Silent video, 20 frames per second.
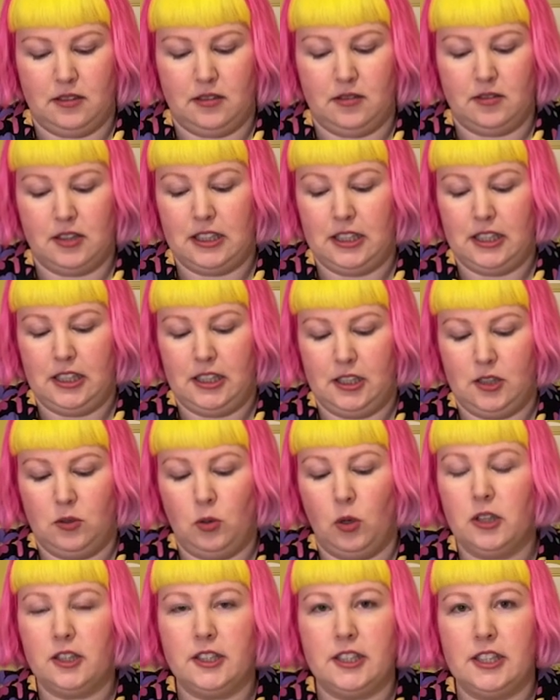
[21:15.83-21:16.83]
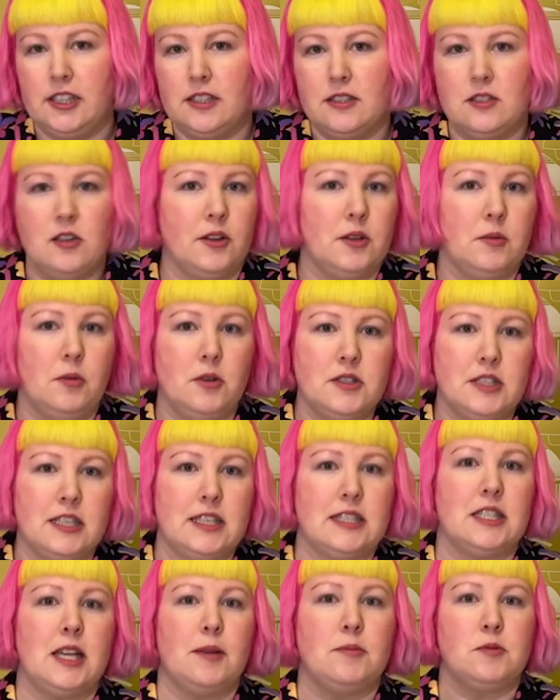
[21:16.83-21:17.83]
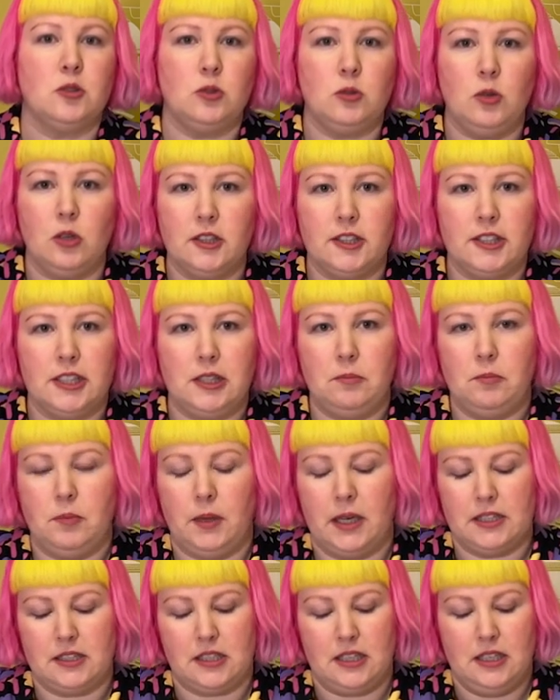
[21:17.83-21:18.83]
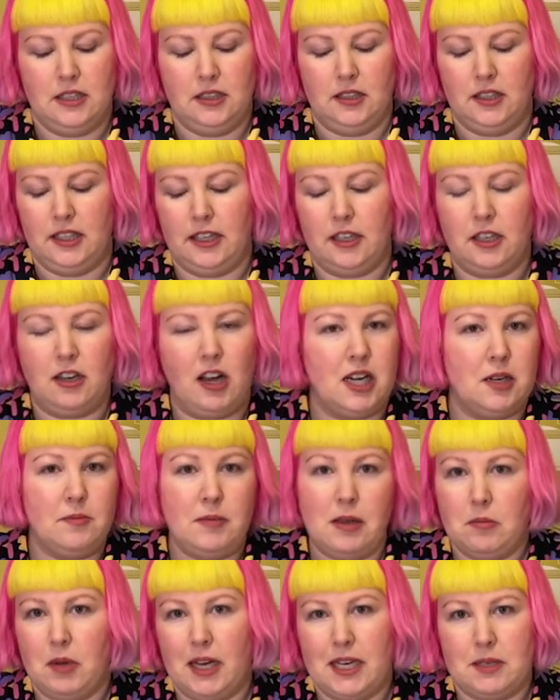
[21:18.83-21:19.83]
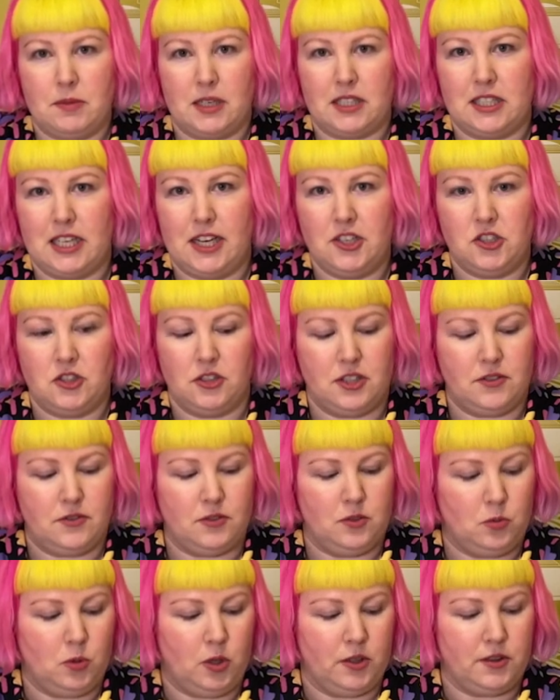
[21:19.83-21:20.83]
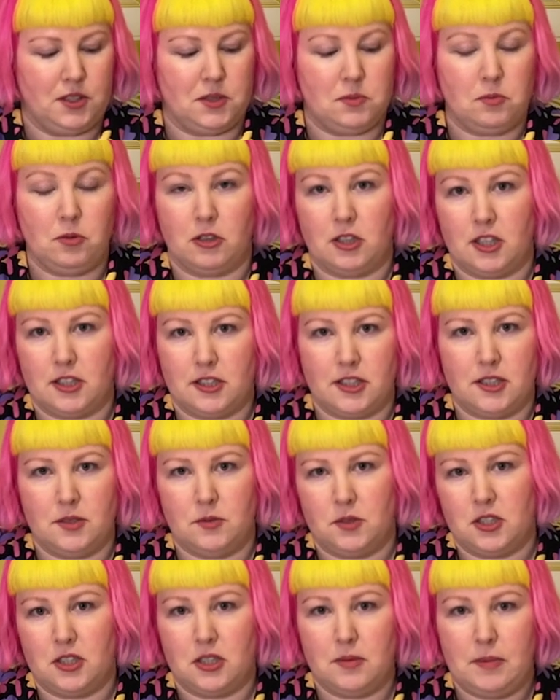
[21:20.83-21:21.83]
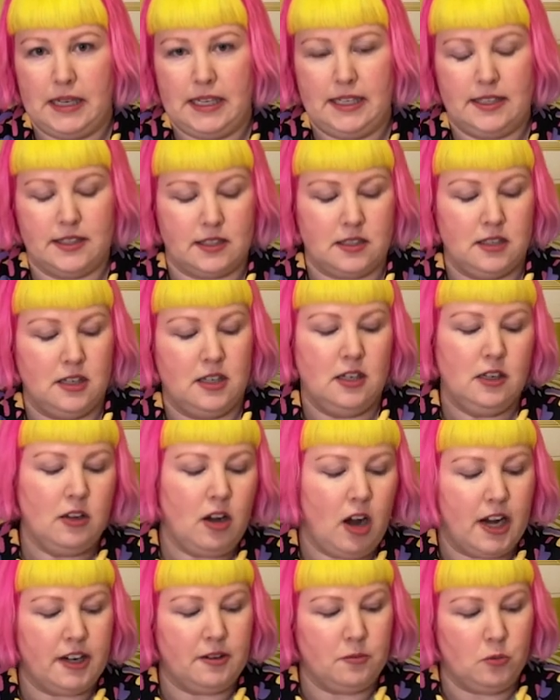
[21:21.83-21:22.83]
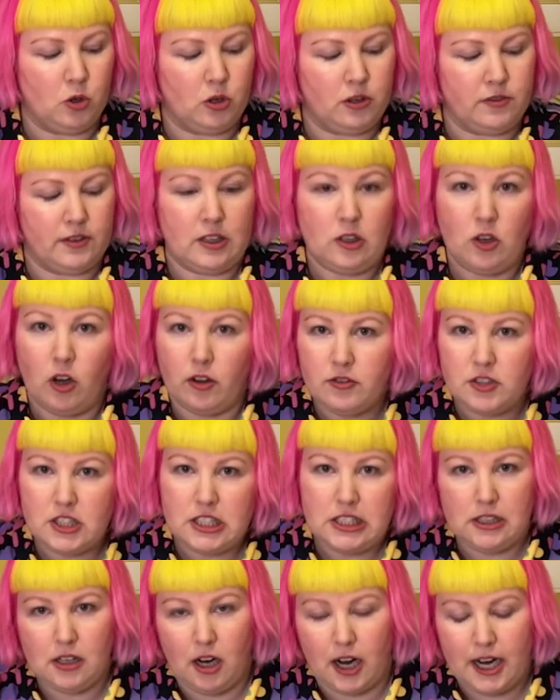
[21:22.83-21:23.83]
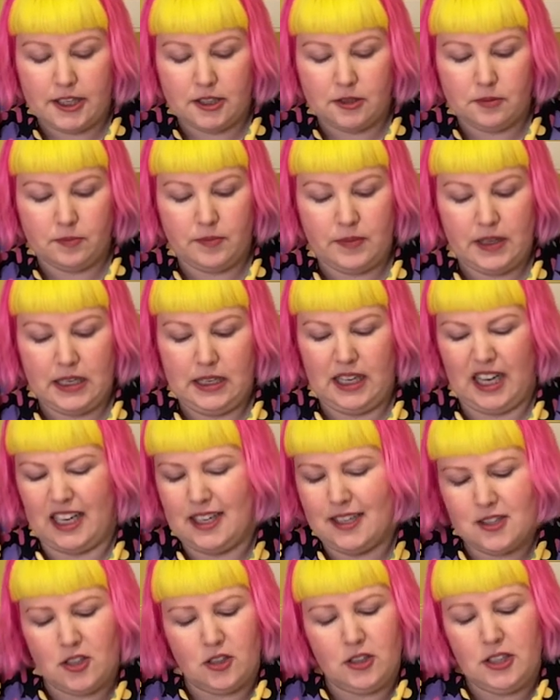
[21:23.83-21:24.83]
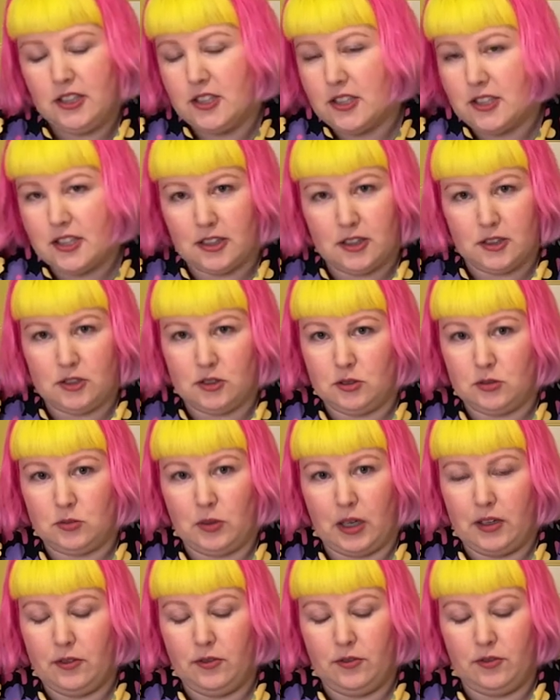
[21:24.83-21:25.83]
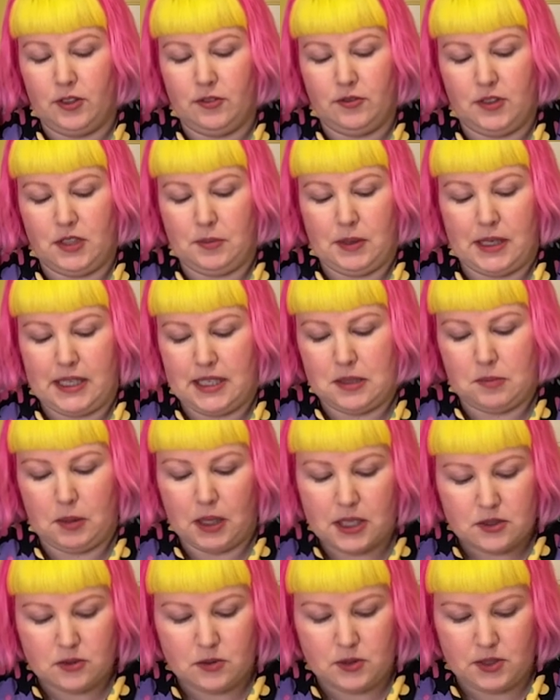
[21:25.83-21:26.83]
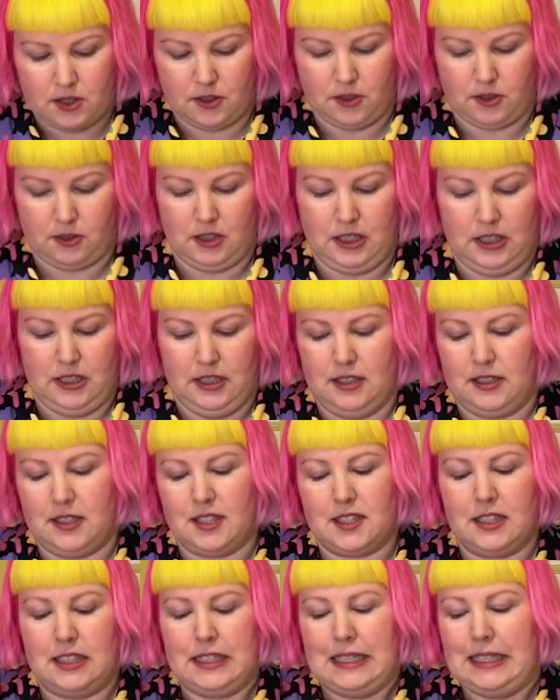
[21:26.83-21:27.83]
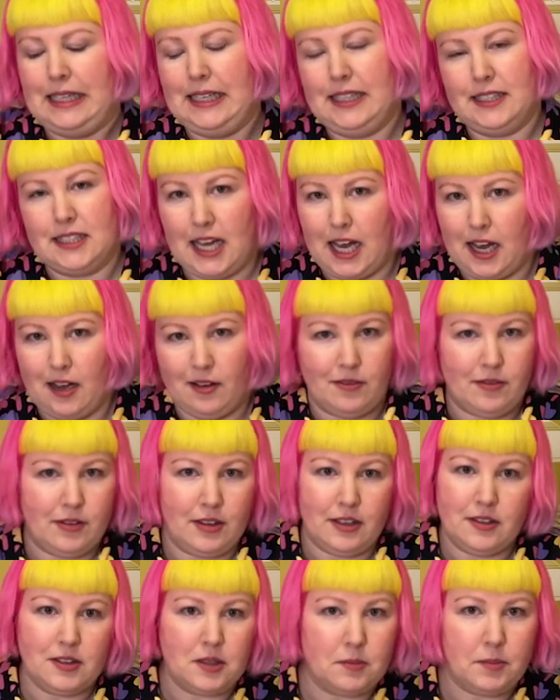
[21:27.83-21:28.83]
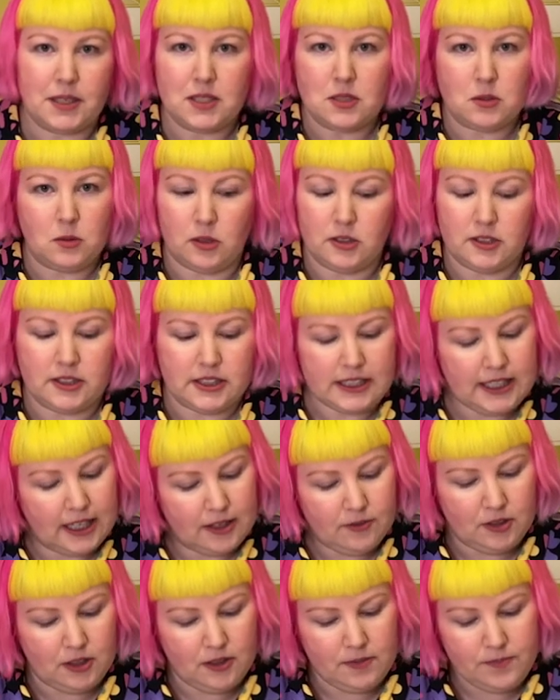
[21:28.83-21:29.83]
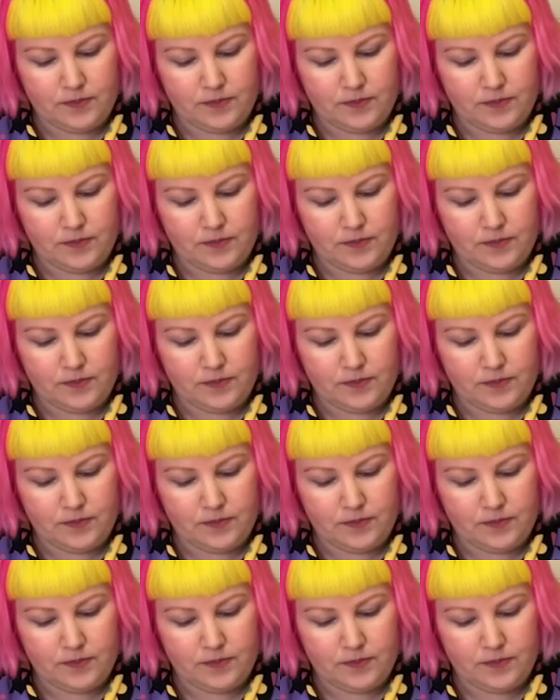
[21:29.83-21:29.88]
the quality is not the most exceptional quality, but it kind of met my expectations for what this product is, which to me is kind of more of a novelty item. And it's only just a little 150 piece puzzle, so it doesn't need to have the best quality ever.